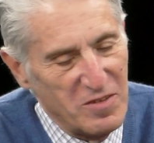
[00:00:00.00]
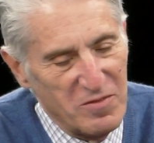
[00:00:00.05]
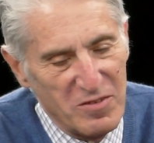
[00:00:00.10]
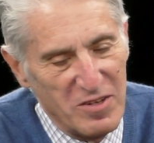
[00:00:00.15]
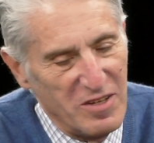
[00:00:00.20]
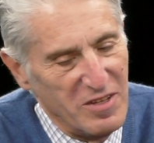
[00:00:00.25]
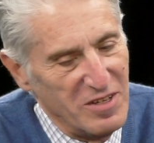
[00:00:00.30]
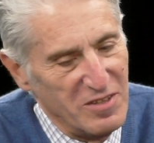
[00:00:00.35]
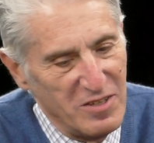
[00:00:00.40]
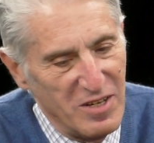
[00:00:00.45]
have,
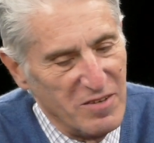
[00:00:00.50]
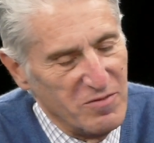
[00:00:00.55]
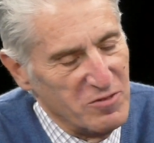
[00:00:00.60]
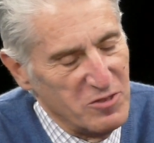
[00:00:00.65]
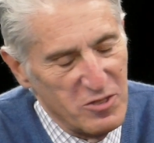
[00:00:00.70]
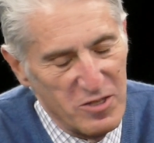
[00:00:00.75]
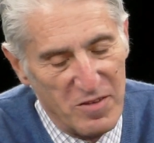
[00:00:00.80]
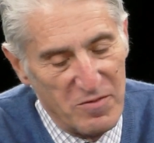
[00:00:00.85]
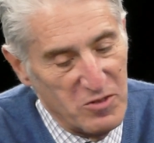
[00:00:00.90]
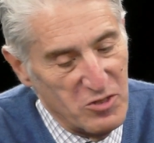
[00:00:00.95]
I
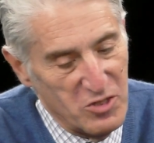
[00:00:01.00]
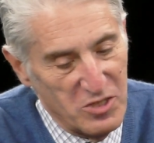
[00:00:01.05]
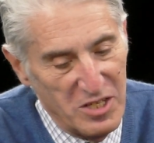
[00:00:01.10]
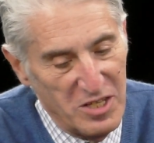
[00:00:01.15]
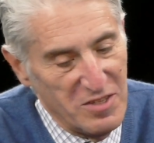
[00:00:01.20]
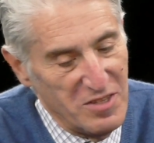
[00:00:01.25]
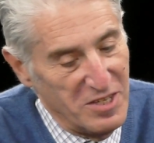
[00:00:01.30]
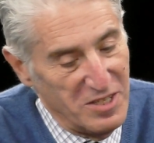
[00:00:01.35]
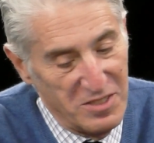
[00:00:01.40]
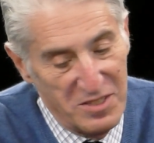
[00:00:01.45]
have to
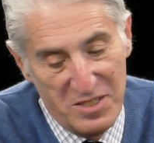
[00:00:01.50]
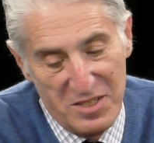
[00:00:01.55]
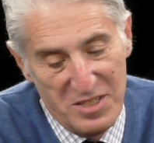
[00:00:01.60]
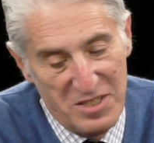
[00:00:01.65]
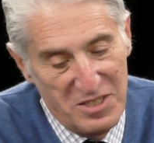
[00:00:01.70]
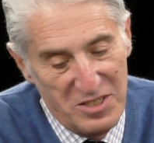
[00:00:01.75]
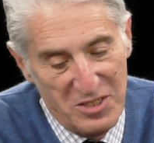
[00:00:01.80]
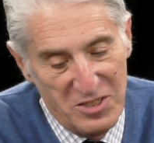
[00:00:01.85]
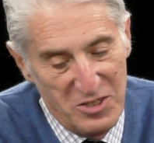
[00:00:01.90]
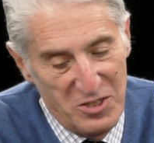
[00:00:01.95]
say that,
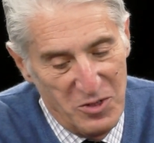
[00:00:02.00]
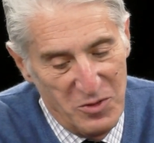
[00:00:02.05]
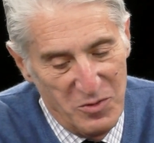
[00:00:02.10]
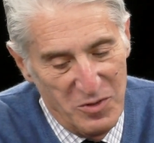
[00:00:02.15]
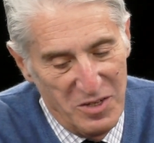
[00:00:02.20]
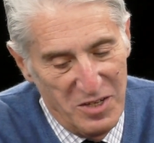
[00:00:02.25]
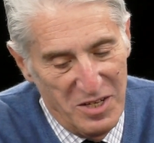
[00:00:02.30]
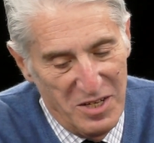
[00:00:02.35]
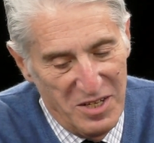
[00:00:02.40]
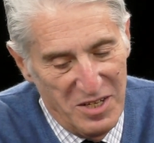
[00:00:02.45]
you know,
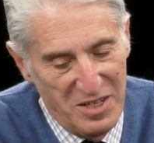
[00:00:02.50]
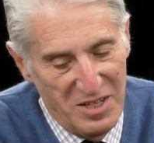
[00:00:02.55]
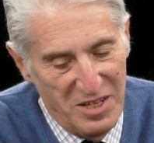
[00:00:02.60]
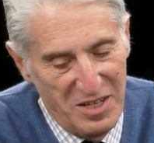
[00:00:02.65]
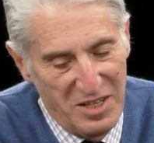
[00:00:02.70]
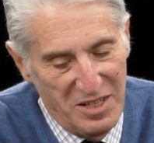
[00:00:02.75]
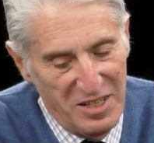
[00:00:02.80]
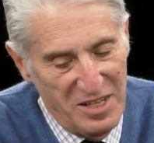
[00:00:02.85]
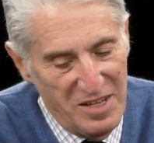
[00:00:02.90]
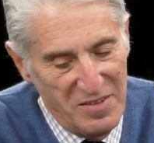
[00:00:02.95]
uh,
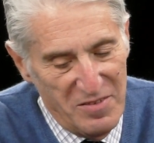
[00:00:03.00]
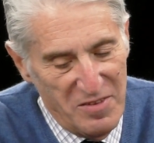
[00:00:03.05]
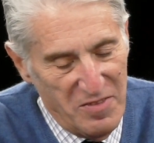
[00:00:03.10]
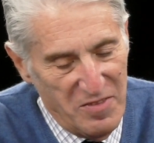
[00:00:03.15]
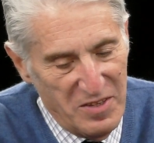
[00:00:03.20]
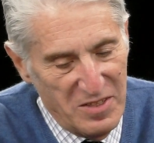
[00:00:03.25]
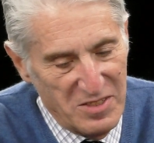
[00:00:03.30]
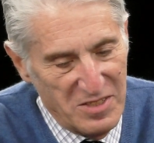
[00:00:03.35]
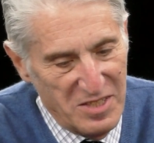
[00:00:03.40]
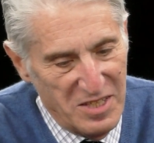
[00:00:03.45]
a lot of the
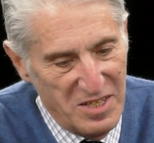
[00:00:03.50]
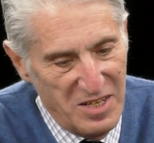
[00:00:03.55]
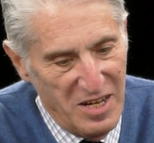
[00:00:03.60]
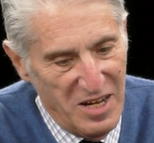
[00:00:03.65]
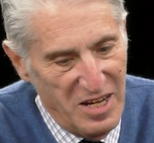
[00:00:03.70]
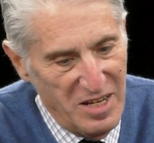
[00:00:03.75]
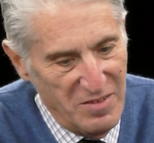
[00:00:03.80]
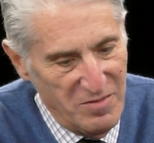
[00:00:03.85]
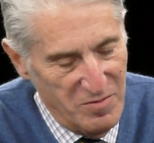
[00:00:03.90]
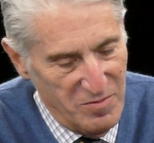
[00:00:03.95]
things that
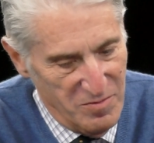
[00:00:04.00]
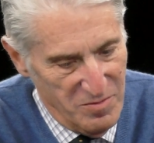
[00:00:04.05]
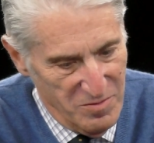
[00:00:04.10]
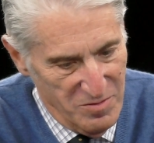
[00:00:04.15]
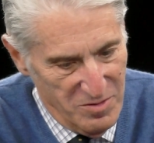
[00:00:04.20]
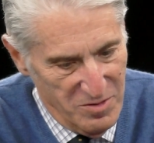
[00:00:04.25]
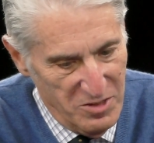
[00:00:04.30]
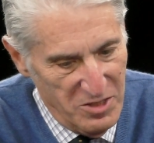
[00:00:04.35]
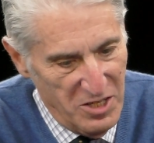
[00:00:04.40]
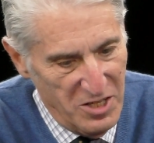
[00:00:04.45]
I've
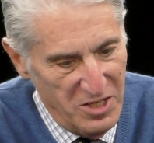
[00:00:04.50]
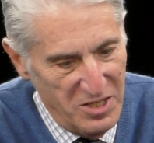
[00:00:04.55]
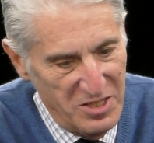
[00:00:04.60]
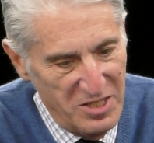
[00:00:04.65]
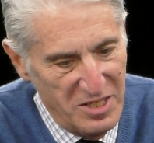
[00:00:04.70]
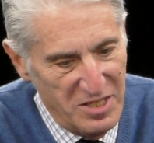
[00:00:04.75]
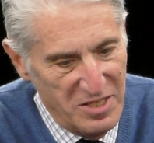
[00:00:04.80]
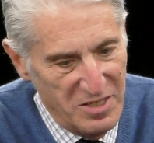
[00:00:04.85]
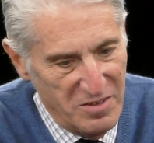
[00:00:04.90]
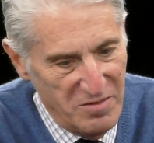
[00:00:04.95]
done
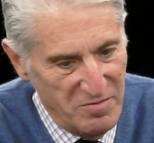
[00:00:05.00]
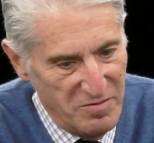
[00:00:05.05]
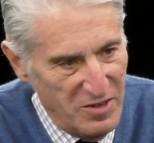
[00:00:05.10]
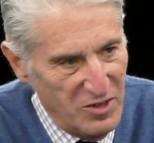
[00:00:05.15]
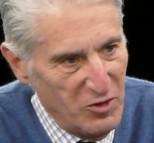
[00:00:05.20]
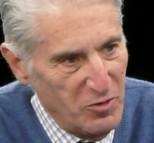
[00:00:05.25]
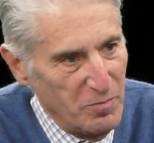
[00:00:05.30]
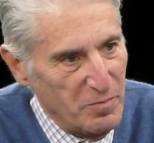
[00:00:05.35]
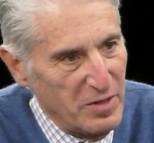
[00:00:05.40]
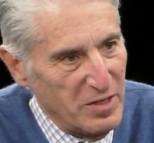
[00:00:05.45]
and
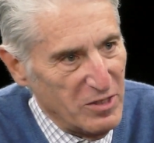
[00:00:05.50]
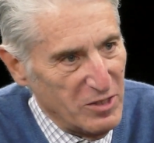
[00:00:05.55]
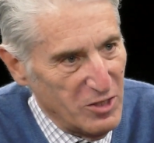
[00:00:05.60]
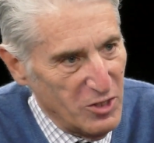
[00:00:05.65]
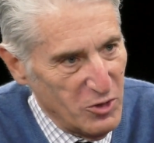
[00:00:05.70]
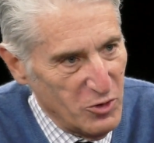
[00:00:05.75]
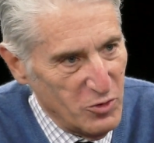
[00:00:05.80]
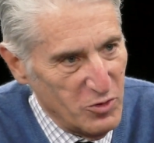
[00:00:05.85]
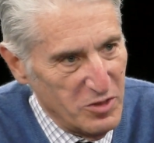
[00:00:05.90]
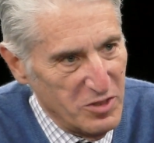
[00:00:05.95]
developed and
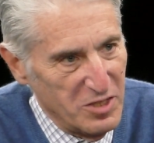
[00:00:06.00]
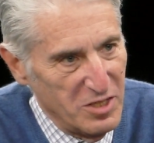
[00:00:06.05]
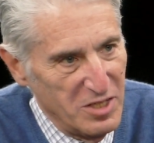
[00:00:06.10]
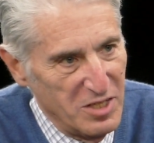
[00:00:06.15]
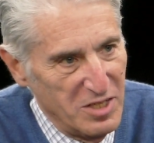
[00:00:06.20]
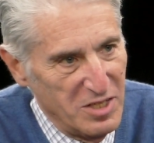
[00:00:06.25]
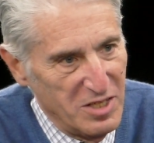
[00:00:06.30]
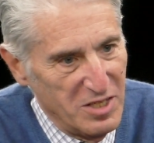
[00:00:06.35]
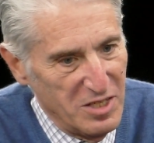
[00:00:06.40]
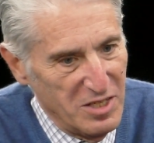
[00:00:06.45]
learned
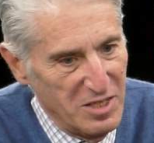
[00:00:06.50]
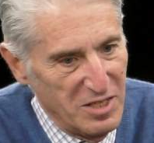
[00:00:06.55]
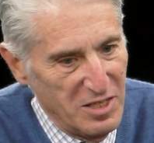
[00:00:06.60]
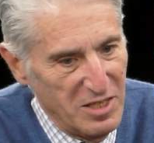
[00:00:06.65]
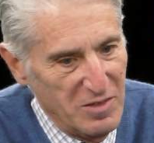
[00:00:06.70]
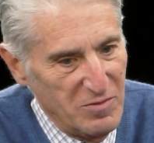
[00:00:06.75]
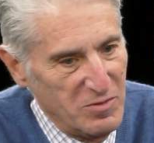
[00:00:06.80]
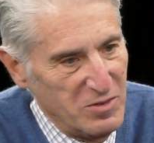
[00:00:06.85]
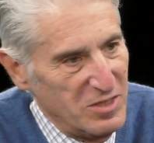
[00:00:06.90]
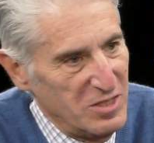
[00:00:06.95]

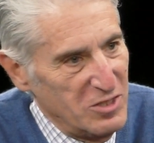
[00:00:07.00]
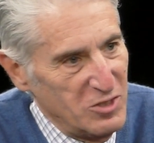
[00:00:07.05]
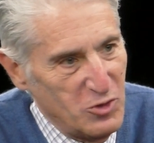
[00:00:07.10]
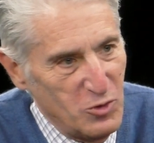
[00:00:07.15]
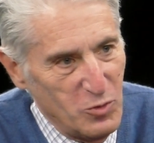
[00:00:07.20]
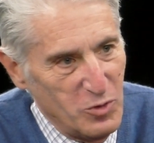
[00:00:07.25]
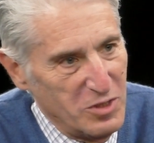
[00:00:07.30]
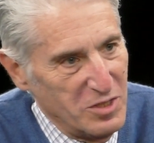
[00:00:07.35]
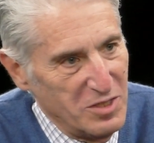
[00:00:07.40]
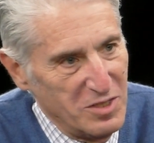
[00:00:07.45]
even in
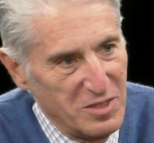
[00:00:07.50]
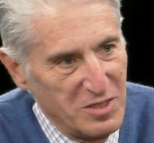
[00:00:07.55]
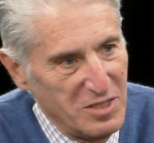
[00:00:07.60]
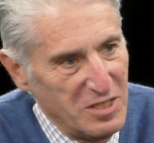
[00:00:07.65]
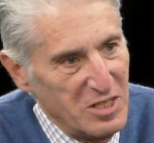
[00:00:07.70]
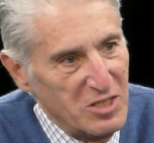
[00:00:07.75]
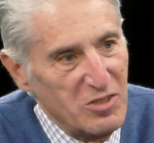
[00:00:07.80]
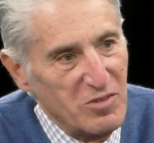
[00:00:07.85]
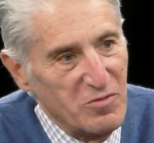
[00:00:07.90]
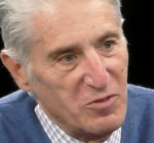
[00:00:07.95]
doing
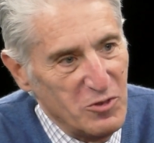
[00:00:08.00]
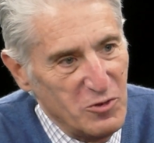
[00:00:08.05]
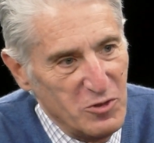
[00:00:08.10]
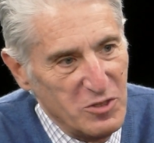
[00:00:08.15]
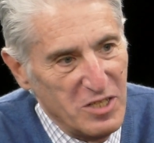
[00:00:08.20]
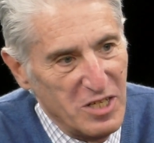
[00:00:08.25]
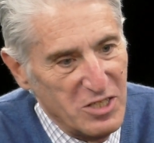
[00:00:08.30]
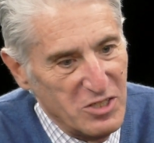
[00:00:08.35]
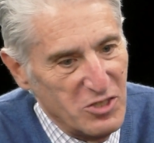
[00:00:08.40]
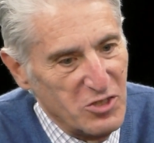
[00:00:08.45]

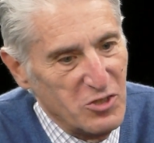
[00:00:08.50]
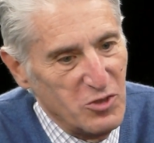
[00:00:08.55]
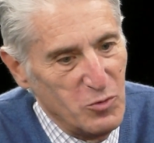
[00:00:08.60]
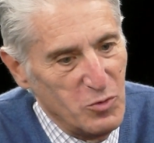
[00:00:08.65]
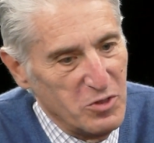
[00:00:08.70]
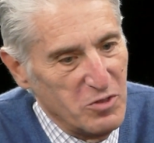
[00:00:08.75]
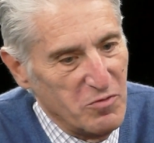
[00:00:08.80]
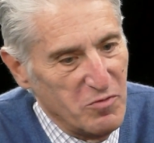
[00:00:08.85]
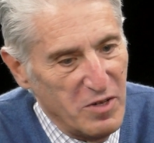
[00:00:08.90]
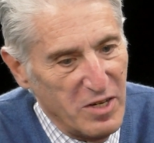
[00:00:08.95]
interviews, has to do
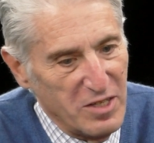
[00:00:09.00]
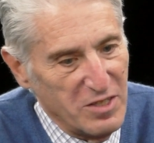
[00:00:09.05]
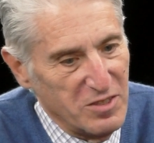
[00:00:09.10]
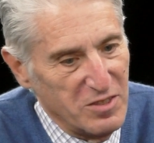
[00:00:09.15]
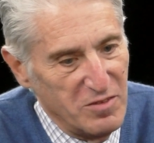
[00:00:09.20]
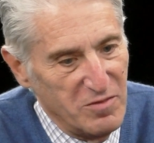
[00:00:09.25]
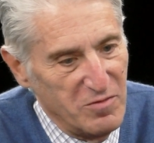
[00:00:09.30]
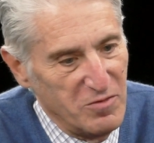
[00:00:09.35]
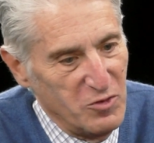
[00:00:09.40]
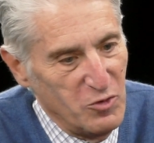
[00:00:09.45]
with the
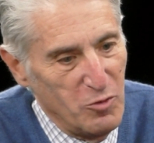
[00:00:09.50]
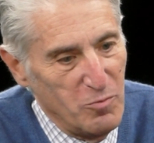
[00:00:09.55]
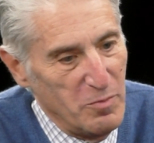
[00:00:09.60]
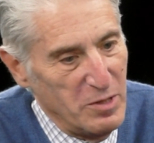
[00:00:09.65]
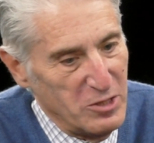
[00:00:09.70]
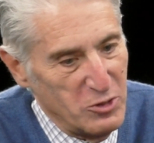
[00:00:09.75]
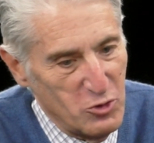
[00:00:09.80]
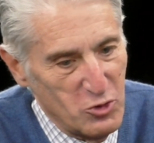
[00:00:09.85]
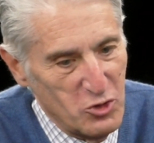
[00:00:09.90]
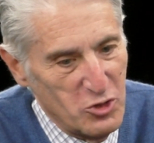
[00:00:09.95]
fact of your
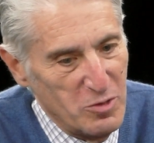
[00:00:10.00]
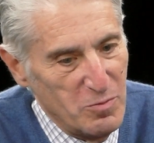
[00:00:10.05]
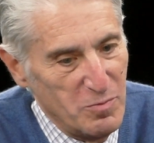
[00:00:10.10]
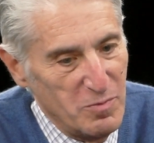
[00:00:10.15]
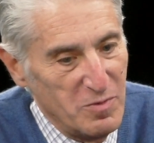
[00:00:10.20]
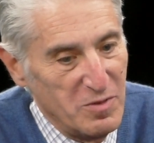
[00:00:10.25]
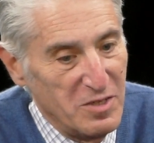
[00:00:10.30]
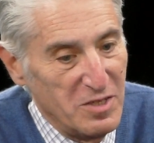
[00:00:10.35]
mentorship,